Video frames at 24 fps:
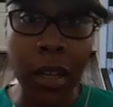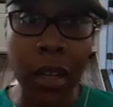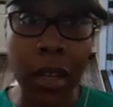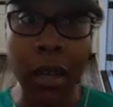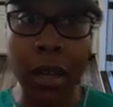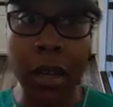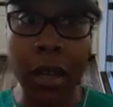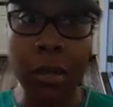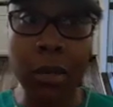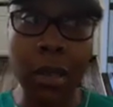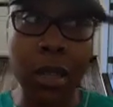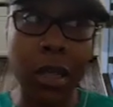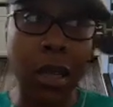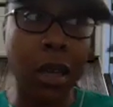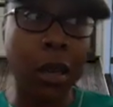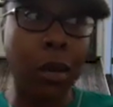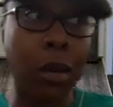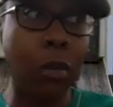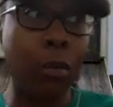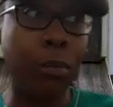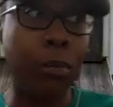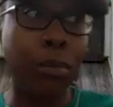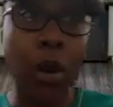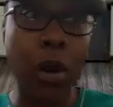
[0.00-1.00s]
and I was like,
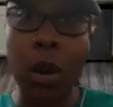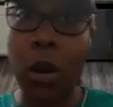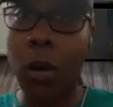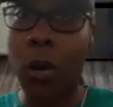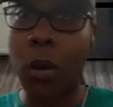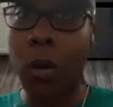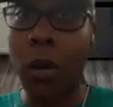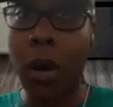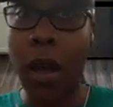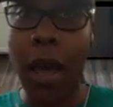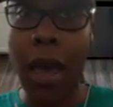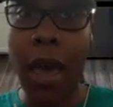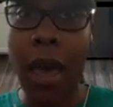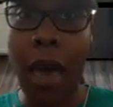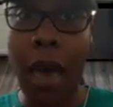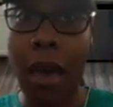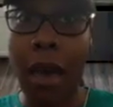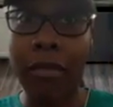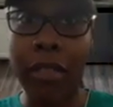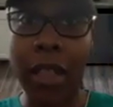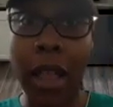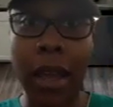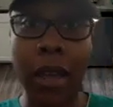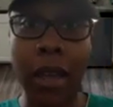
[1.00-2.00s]
bro, I have
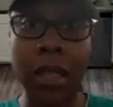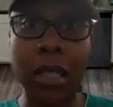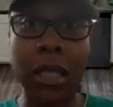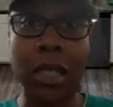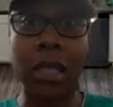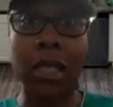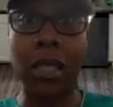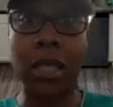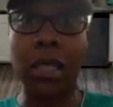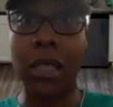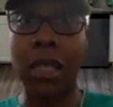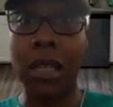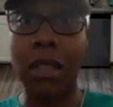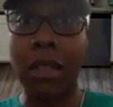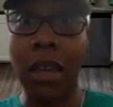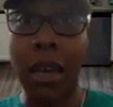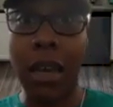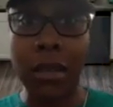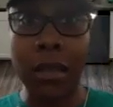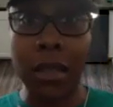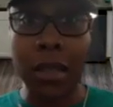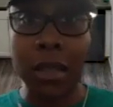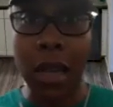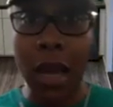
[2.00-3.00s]
like
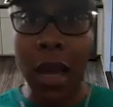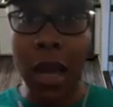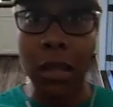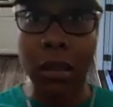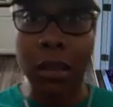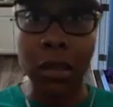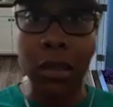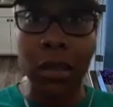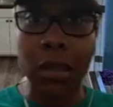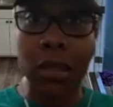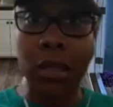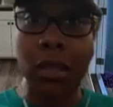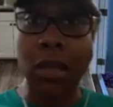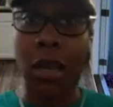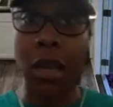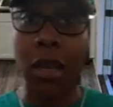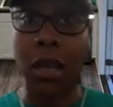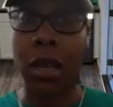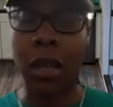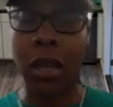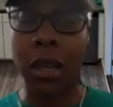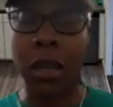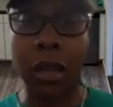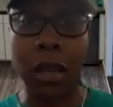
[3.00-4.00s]
$60,000
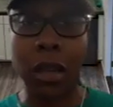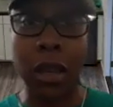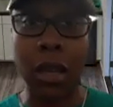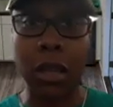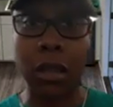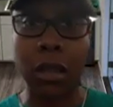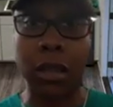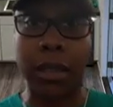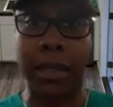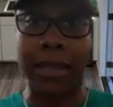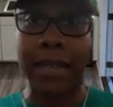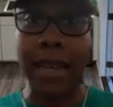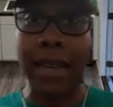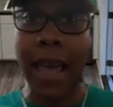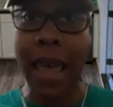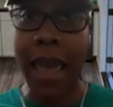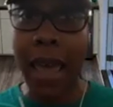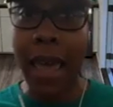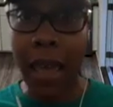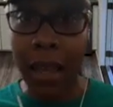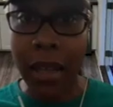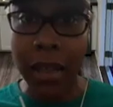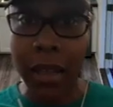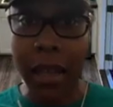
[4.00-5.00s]
in
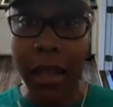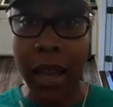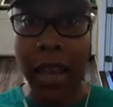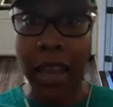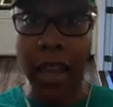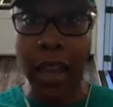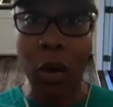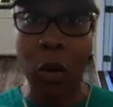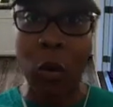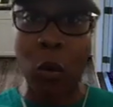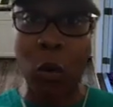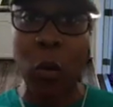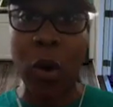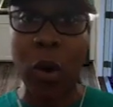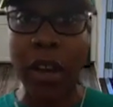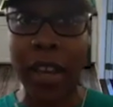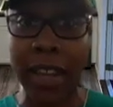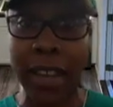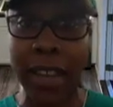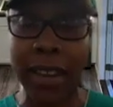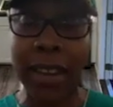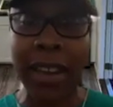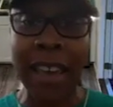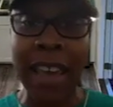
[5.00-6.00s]
debt. Like,
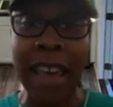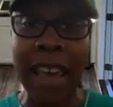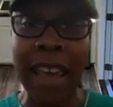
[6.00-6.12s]
what? It